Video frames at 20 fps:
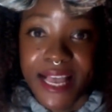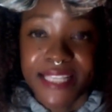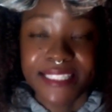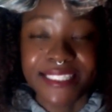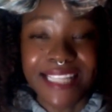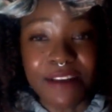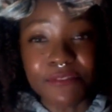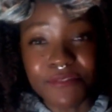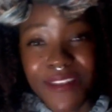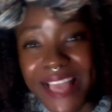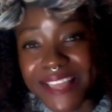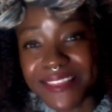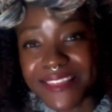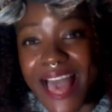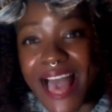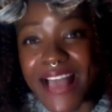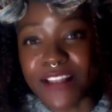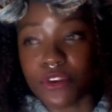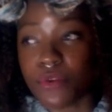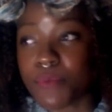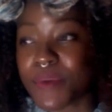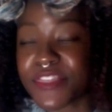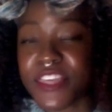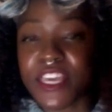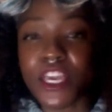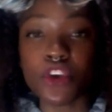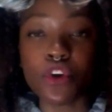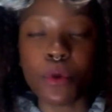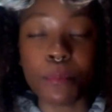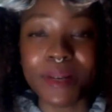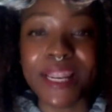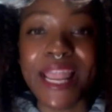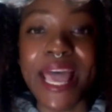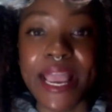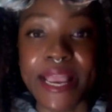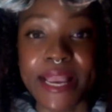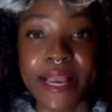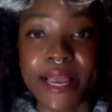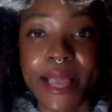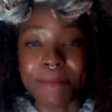Stuff like that. You'll be thinking you're
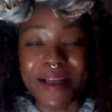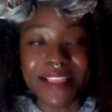playing.